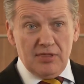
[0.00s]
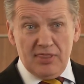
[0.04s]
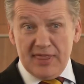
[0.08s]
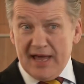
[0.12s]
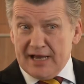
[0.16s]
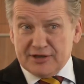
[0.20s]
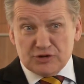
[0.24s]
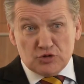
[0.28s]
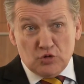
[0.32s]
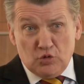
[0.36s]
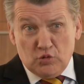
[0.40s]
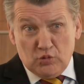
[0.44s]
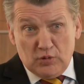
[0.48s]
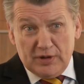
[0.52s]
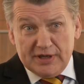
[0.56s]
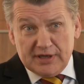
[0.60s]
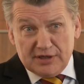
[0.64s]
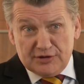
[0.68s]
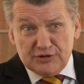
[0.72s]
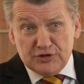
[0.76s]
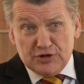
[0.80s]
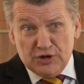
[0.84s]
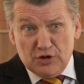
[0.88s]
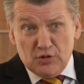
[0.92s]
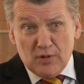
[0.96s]
That's all we
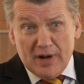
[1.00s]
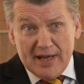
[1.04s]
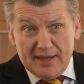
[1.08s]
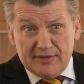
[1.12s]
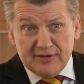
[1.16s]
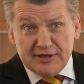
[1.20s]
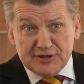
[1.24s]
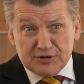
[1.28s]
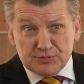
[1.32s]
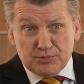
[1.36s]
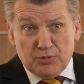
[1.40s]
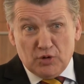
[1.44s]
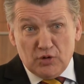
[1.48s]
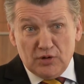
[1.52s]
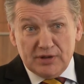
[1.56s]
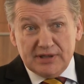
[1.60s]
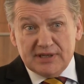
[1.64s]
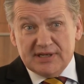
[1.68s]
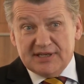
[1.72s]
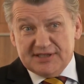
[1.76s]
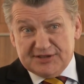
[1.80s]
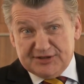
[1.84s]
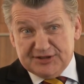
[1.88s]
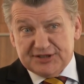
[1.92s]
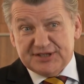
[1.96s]
can do at this
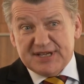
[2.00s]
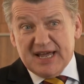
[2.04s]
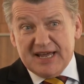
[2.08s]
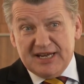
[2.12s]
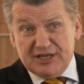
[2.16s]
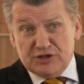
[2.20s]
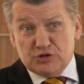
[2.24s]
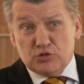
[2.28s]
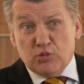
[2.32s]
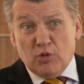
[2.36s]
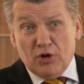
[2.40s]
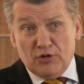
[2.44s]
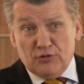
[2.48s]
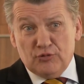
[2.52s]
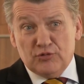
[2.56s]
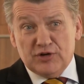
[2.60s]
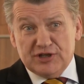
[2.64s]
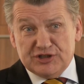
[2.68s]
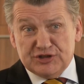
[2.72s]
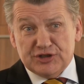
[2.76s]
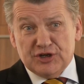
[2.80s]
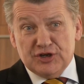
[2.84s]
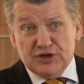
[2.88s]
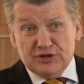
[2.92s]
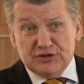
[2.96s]
point. It's stage one
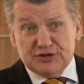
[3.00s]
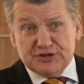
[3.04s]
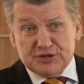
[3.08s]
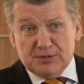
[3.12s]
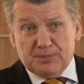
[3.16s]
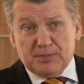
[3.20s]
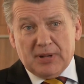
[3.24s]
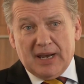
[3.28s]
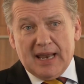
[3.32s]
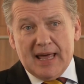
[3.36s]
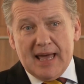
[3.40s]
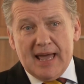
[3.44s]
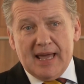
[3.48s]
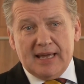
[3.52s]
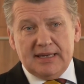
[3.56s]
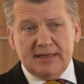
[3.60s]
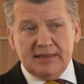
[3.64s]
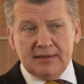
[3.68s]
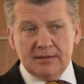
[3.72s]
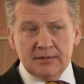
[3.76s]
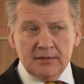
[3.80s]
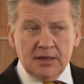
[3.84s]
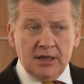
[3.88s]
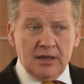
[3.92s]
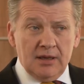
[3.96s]
return to play.